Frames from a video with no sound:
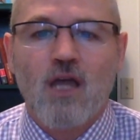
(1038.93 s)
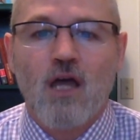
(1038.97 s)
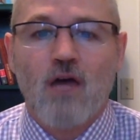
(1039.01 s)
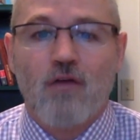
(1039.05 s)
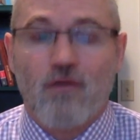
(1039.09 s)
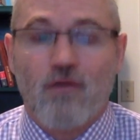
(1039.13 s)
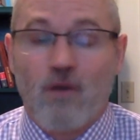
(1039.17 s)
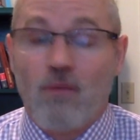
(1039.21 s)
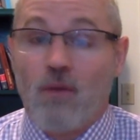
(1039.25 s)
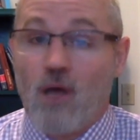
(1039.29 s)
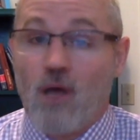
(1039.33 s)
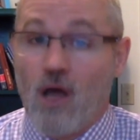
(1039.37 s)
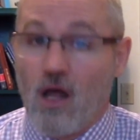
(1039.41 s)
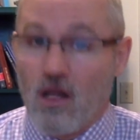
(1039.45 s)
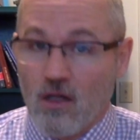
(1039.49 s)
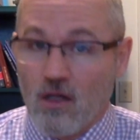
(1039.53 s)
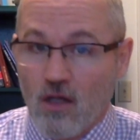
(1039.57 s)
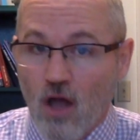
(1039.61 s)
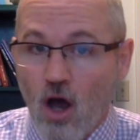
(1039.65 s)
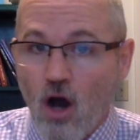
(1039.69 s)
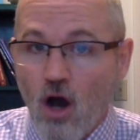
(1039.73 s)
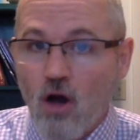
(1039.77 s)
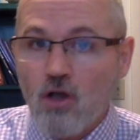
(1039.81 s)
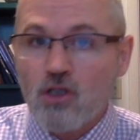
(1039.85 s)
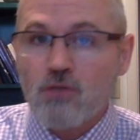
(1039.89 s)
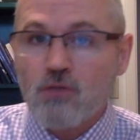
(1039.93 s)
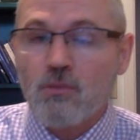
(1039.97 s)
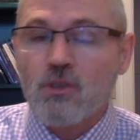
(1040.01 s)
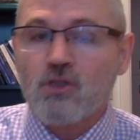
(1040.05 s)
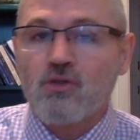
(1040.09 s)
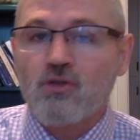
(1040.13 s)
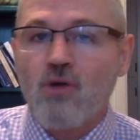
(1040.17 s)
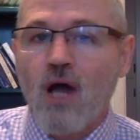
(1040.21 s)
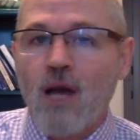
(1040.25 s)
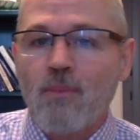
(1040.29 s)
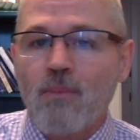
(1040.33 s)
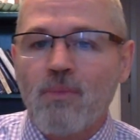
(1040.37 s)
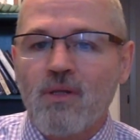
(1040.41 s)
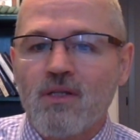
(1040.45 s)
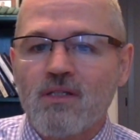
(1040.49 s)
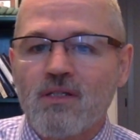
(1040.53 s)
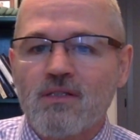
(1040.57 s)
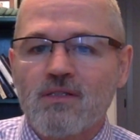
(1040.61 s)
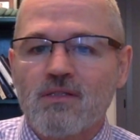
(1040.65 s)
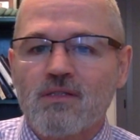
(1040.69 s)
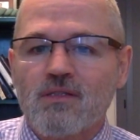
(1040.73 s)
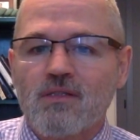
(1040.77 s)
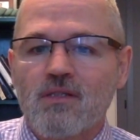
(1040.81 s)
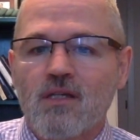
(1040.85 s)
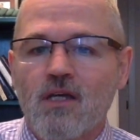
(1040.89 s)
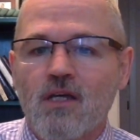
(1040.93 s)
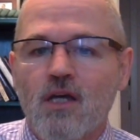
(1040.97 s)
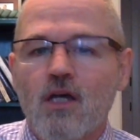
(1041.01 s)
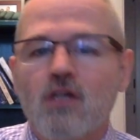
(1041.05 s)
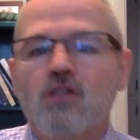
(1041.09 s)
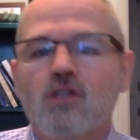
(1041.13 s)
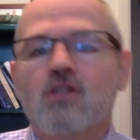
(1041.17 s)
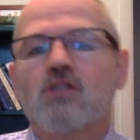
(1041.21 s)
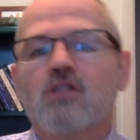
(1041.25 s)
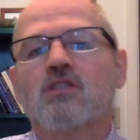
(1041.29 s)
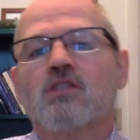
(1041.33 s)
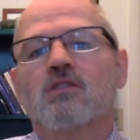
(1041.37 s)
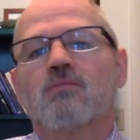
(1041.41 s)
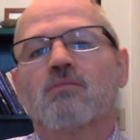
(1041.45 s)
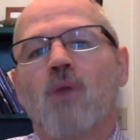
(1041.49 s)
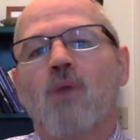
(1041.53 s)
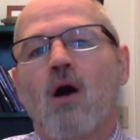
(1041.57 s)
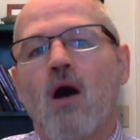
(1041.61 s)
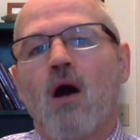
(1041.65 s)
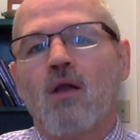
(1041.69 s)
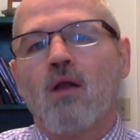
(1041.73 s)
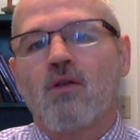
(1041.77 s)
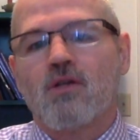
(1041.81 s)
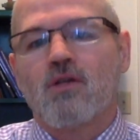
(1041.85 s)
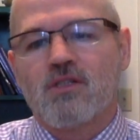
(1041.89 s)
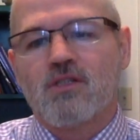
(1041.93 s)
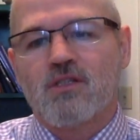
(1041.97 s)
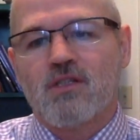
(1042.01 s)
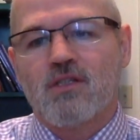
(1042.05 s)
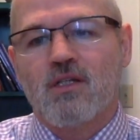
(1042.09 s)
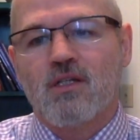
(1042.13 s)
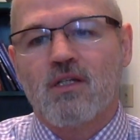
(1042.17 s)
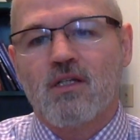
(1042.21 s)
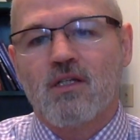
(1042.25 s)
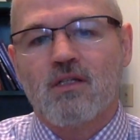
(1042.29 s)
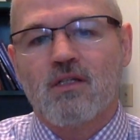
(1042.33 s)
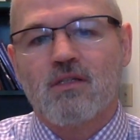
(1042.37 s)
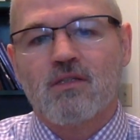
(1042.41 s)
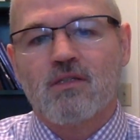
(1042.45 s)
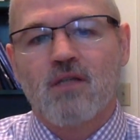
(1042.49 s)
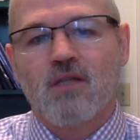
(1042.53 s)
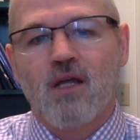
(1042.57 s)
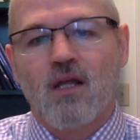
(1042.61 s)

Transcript: from a large metropolis to smaller cities,